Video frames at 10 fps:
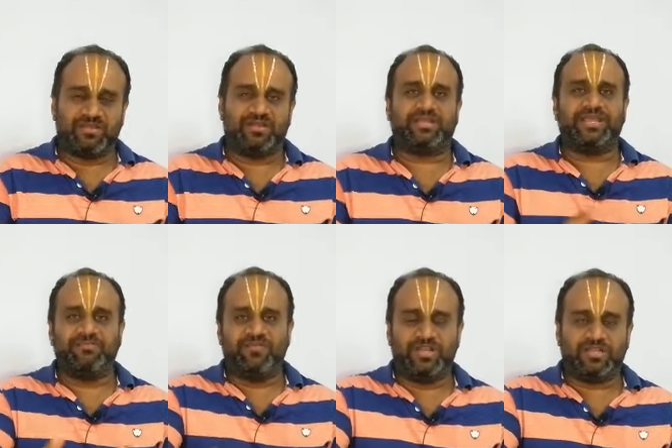a
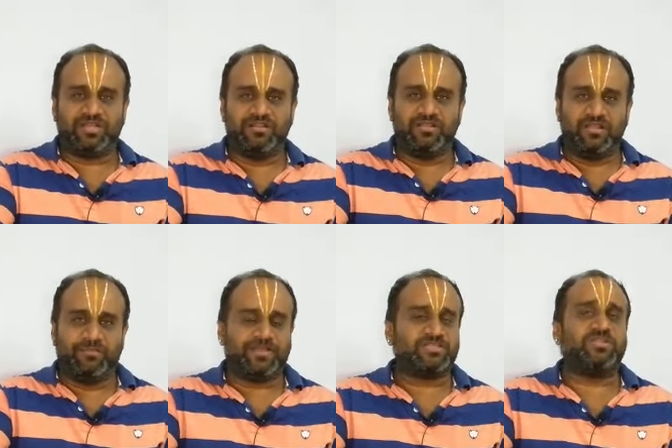time will tell,
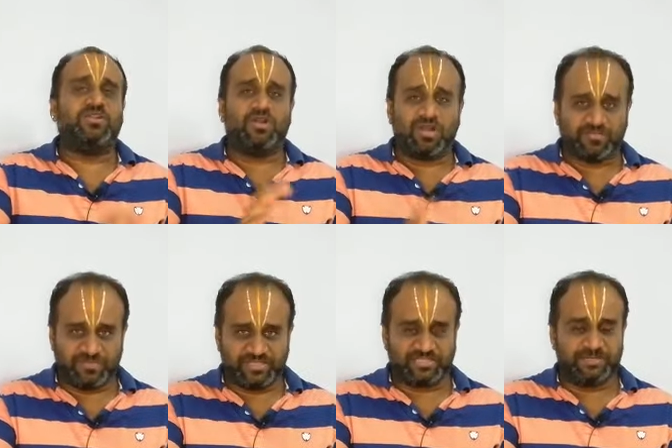because a lot of
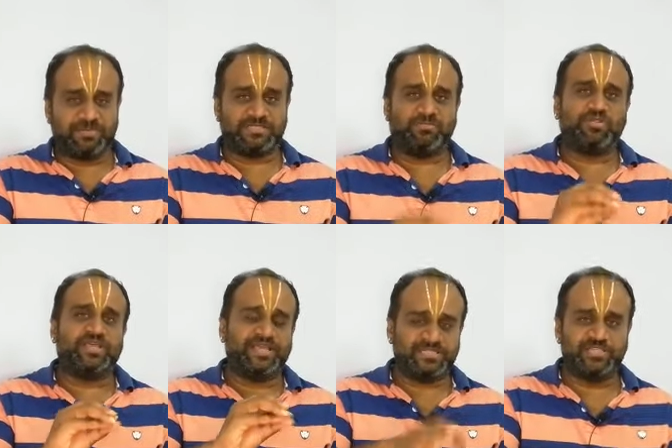things depends upon
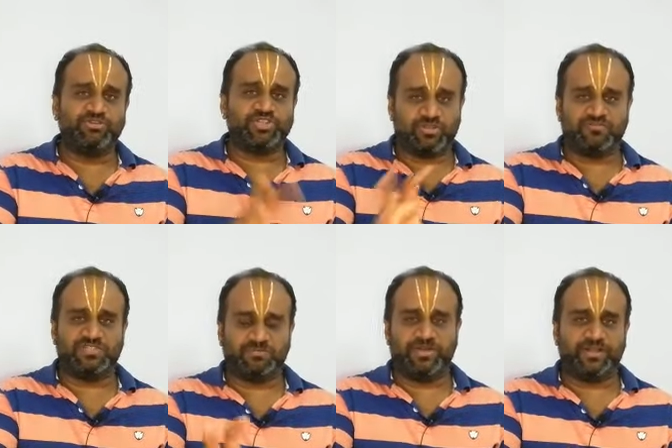the execution of
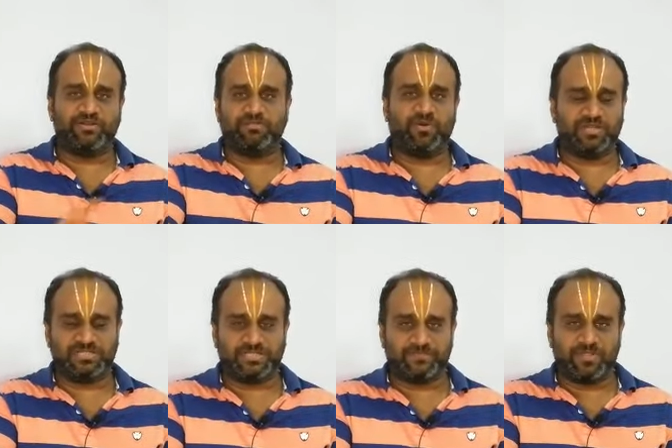this particular
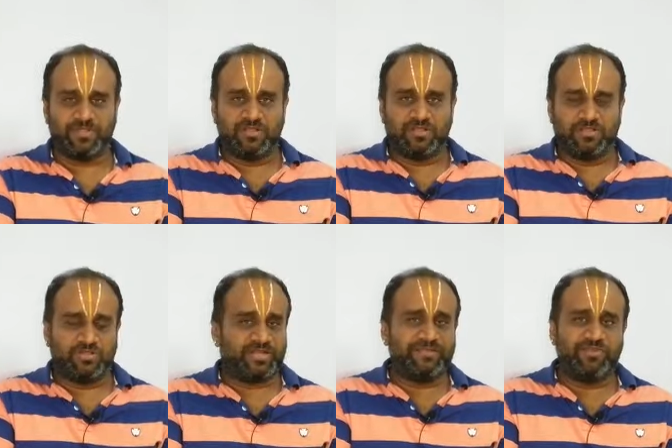policy. So
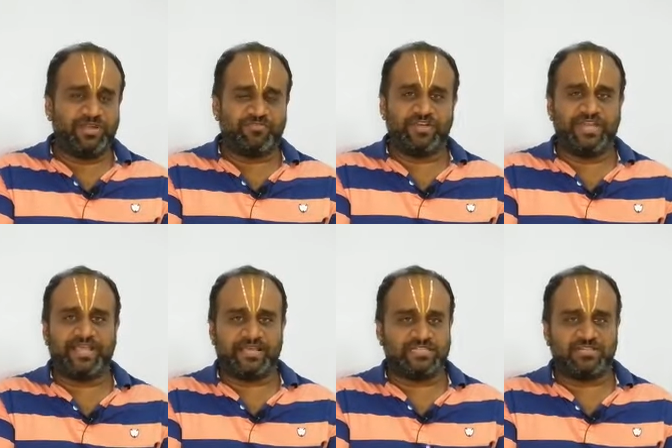time will definitely
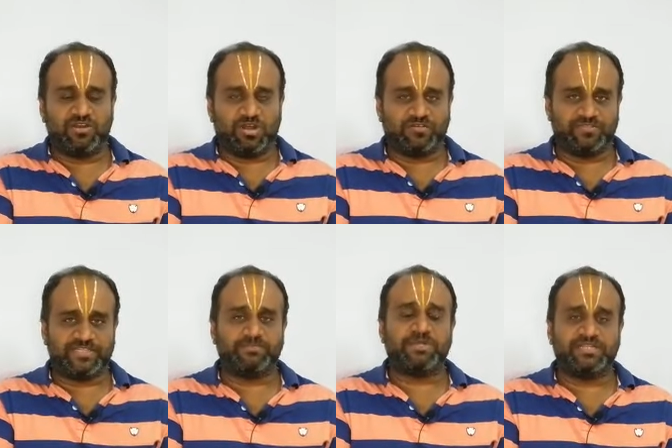answer a lot of
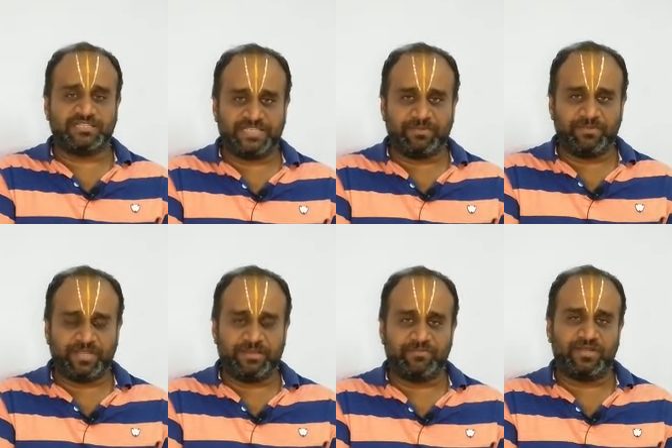things, but at the same
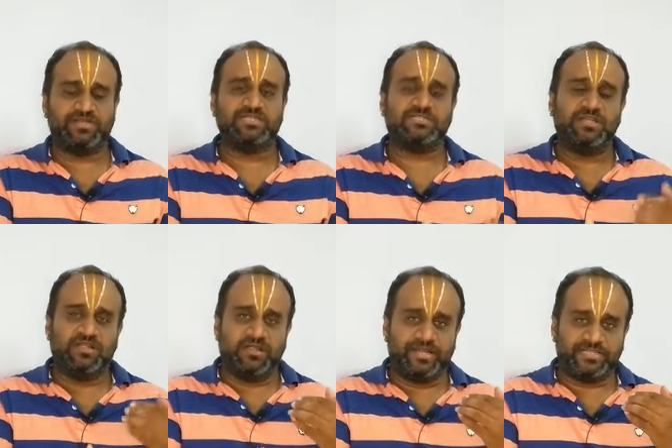time, it is
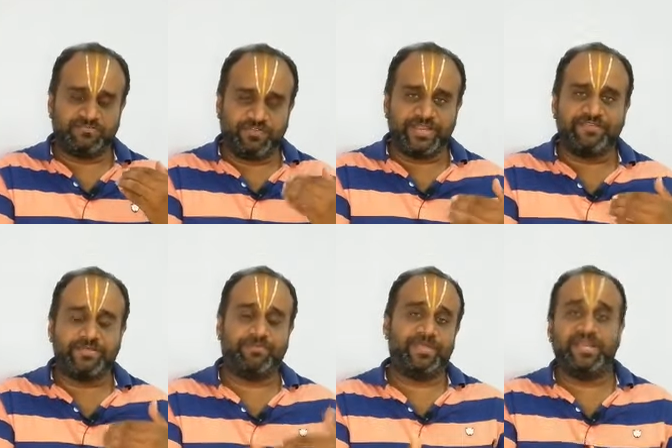very,
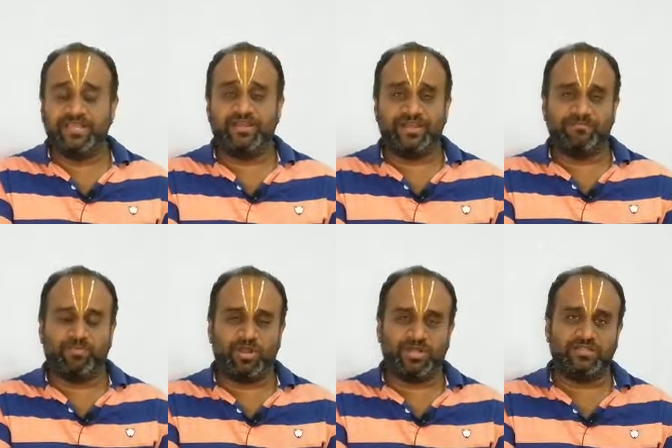very perennial and
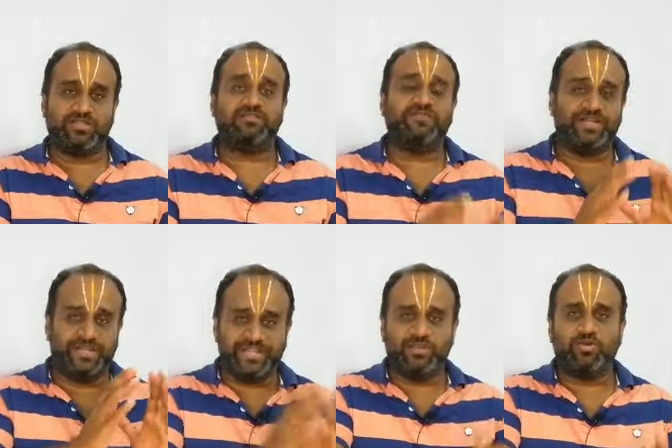important that we
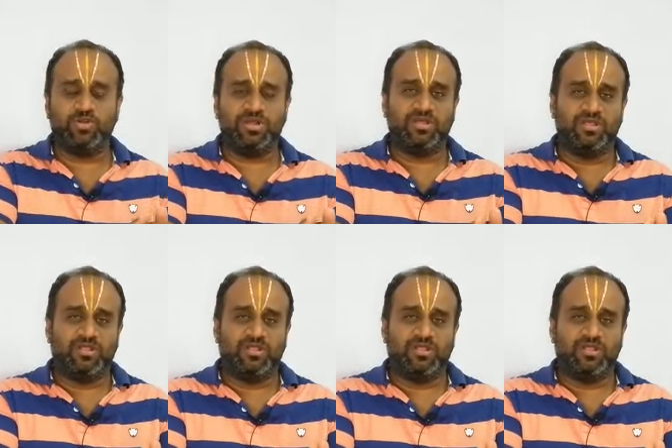decode